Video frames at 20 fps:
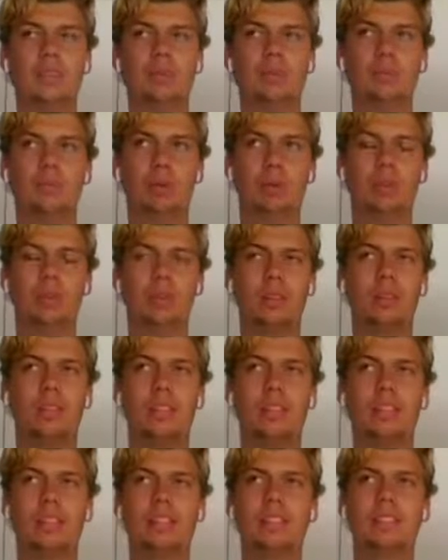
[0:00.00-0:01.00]

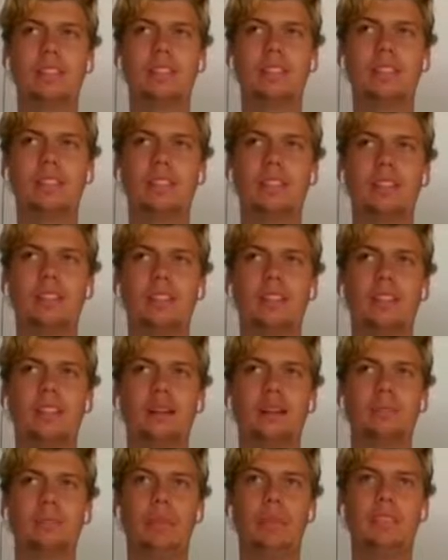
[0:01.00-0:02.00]
Portland,
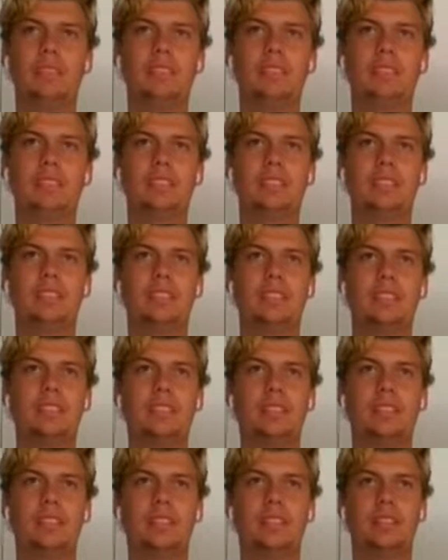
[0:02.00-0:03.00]
Columbus,
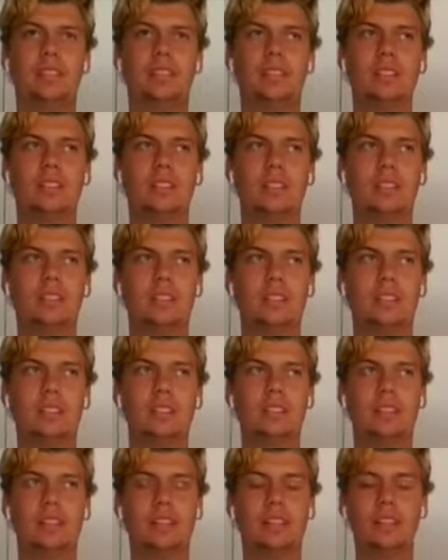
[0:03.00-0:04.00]

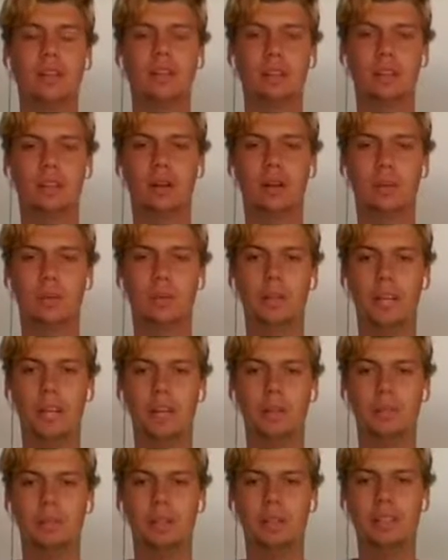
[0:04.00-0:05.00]
and Oklahoma
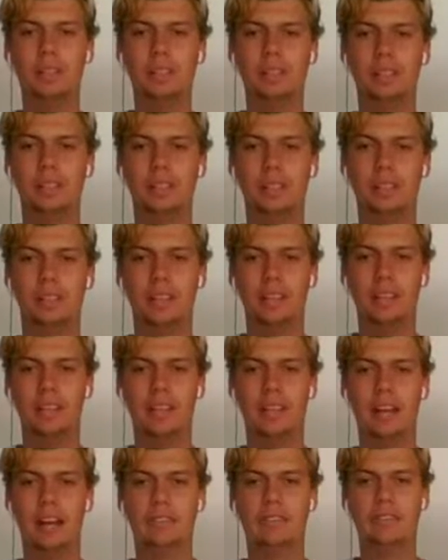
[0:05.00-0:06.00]
had one. And
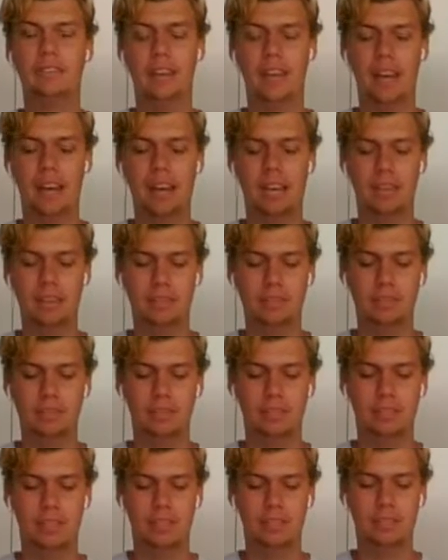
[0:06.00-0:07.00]
then after that, it
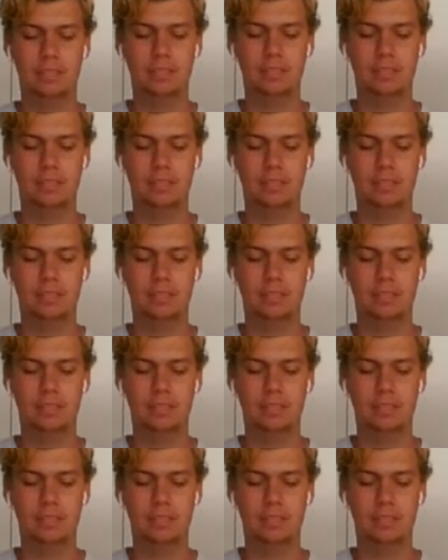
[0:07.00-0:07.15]
would just